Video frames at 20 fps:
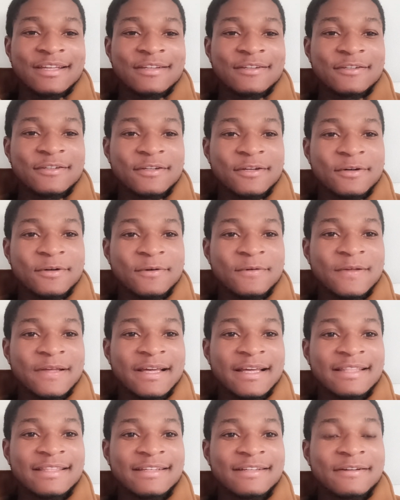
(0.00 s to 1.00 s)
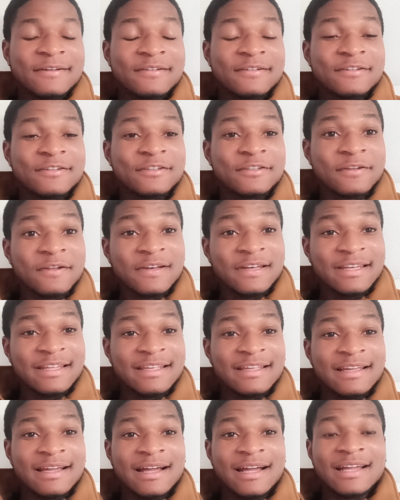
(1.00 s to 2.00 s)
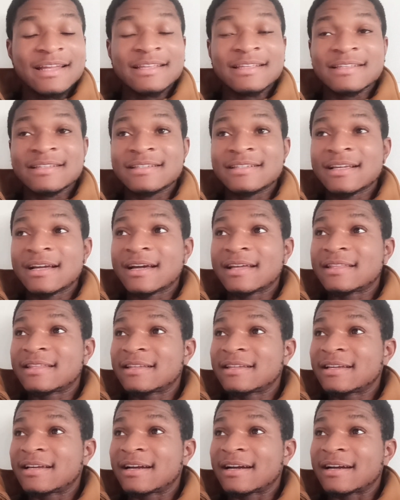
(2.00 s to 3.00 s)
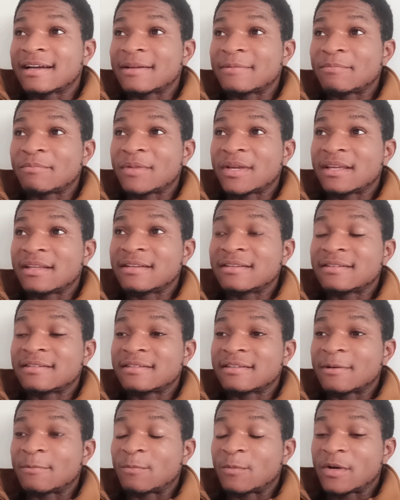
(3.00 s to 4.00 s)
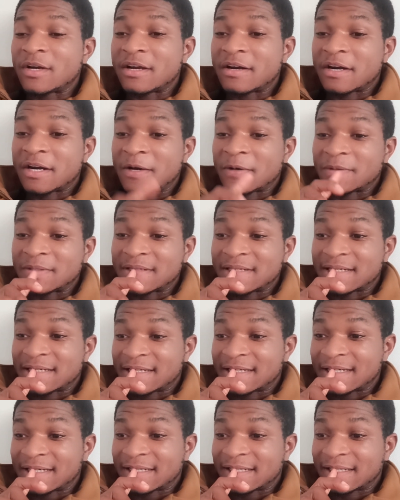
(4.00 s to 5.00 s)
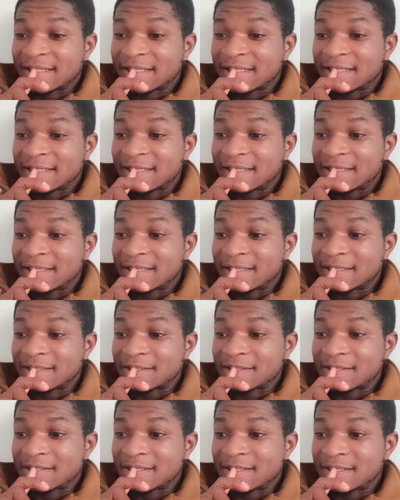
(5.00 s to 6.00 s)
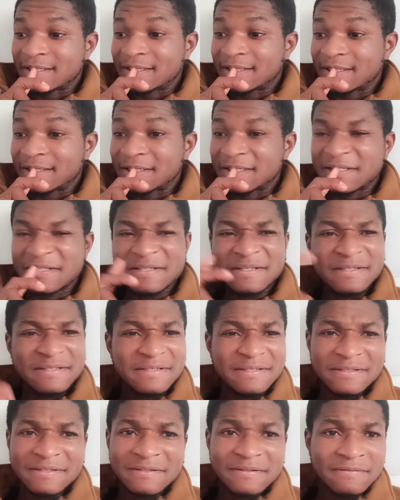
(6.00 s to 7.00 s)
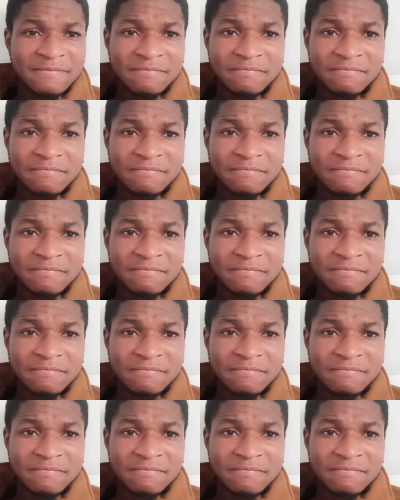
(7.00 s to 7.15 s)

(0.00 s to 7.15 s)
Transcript: So, and then on a Sunday, I, I think I made somewhere around uh, 36,